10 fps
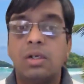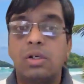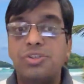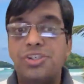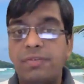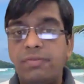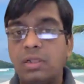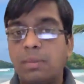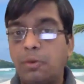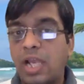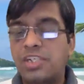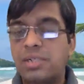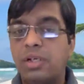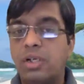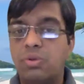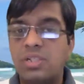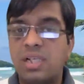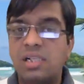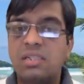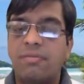To shift the potassium into the
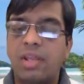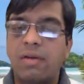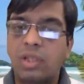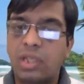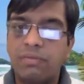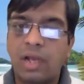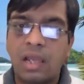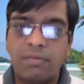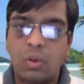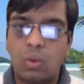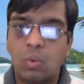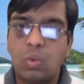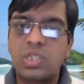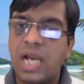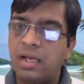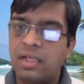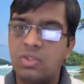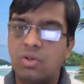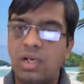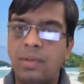cells, we have to give IV glucose and
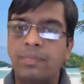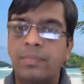insulin,